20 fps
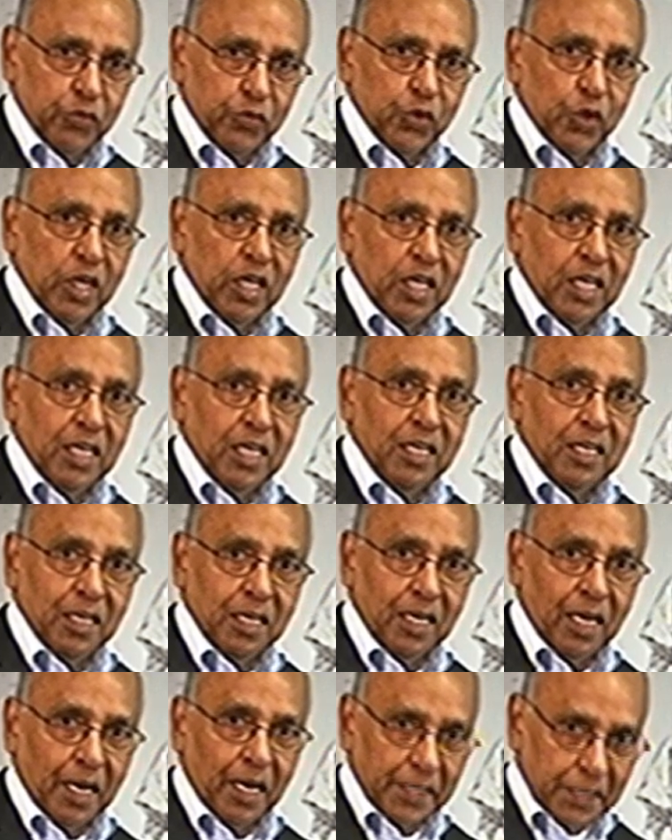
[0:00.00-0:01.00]
if you are
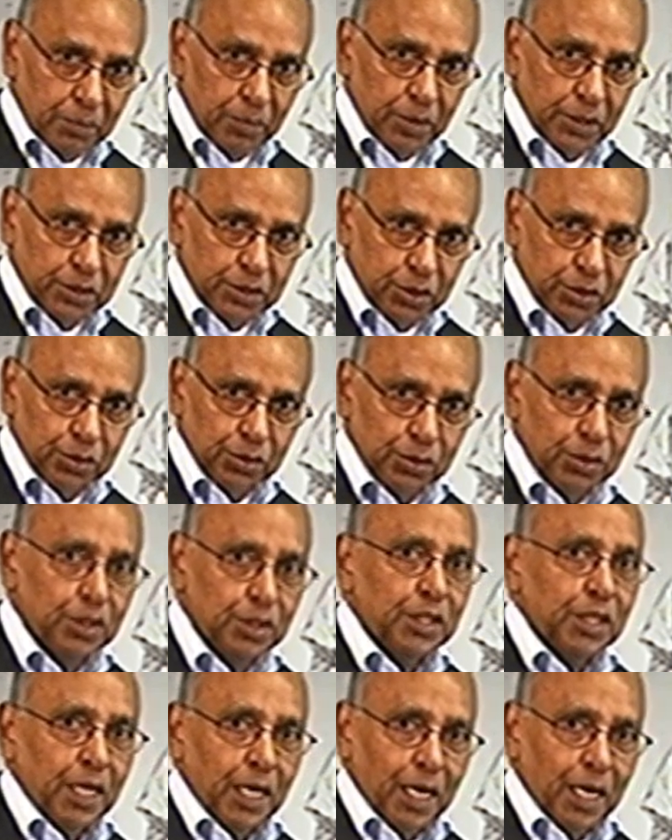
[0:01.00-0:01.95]
unable to